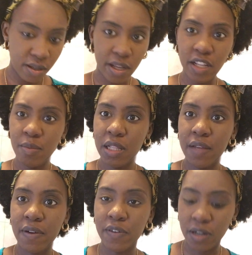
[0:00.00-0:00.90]
Can you
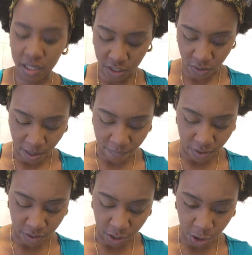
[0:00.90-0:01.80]
believe I forgot to grab
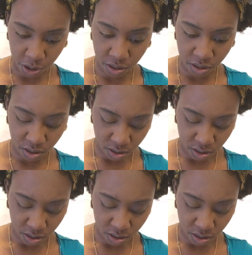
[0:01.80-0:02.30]
foundation?